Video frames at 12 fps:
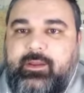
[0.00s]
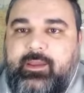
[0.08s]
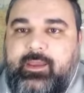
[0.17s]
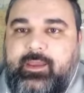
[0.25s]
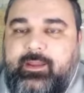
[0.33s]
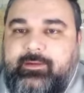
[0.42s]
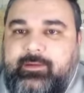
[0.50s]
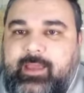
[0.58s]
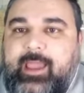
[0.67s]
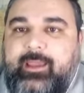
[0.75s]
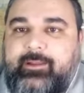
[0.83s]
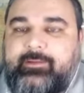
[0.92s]
and
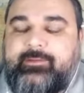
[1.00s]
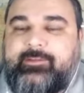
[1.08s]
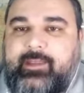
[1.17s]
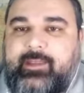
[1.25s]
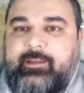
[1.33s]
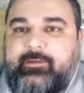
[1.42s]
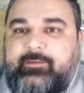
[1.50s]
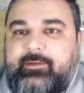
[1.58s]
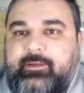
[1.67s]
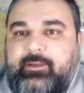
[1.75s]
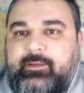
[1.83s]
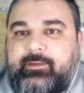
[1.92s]
I understand
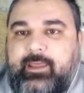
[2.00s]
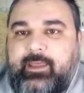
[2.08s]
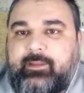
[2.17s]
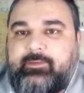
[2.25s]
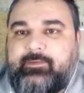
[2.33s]
that